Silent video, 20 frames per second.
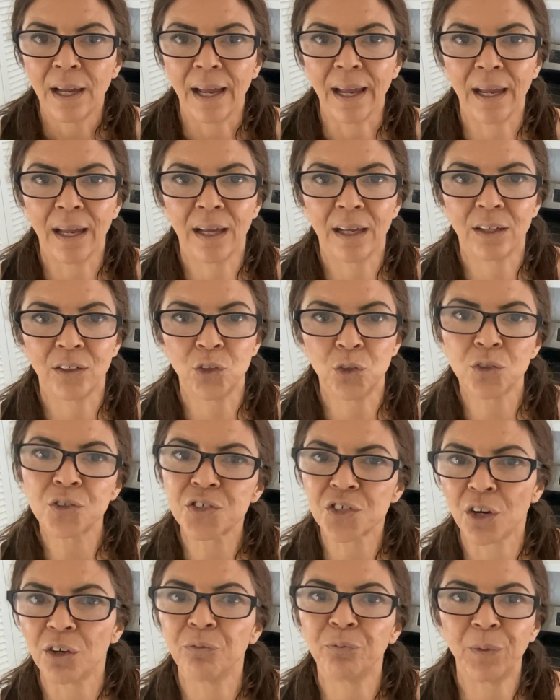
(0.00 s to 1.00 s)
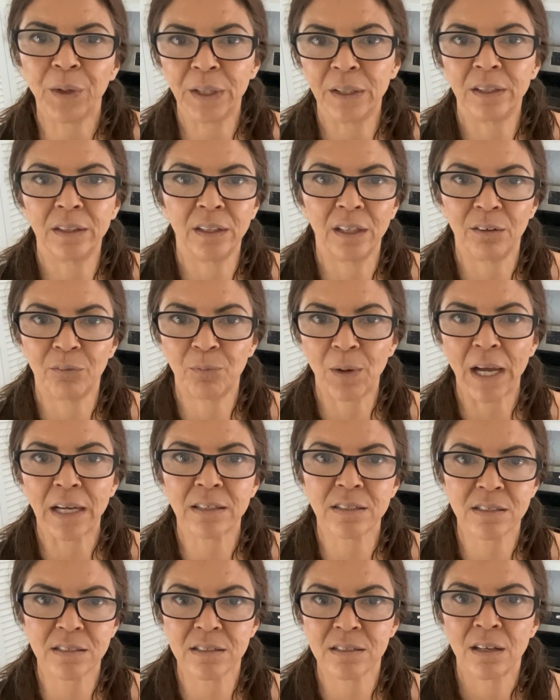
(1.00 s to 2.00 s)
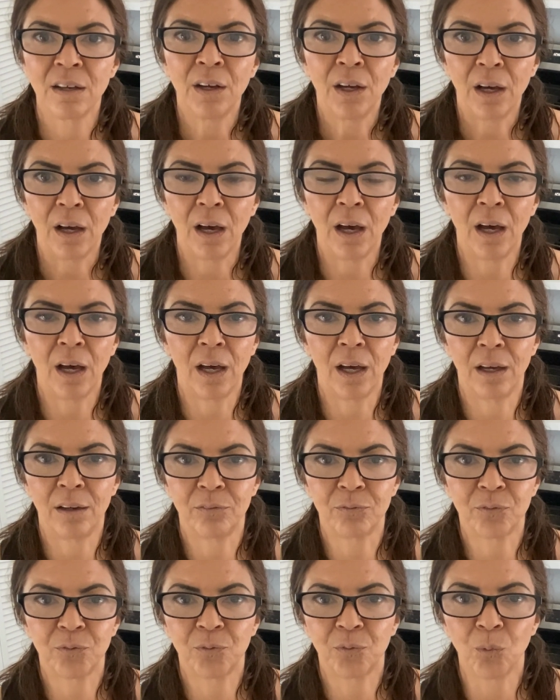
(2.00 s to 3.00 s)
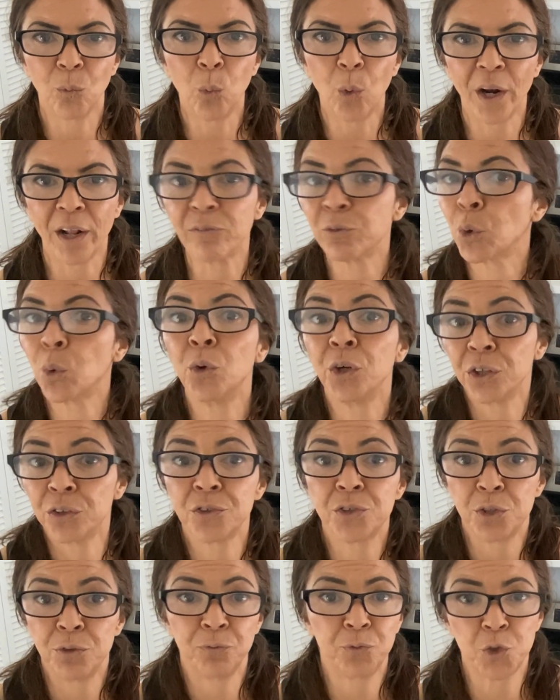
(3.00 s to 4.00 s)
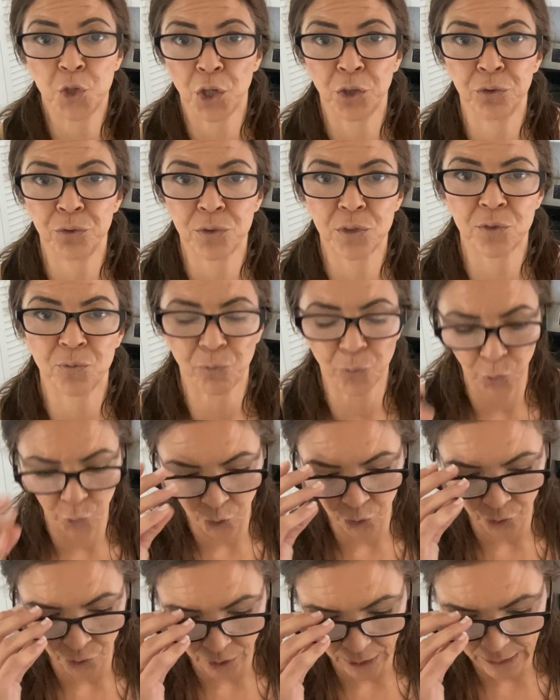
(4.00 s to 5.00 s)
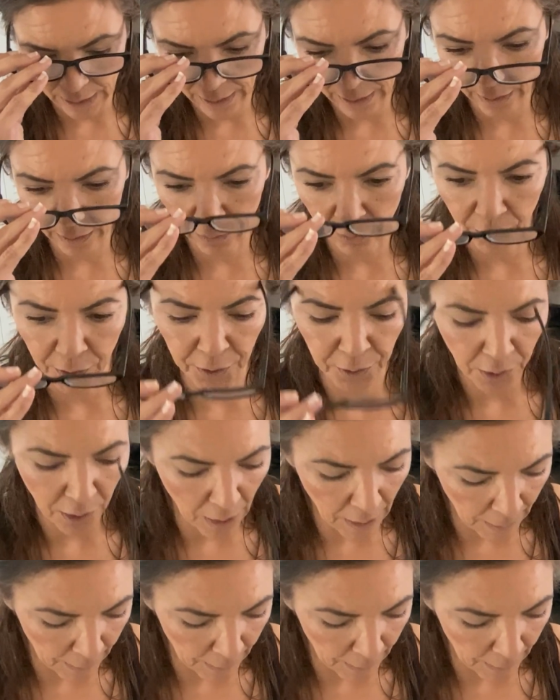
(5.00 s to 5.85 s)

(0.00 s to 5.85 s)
and you'll start feeling the effects of whatever oils you've chose for your inhaler.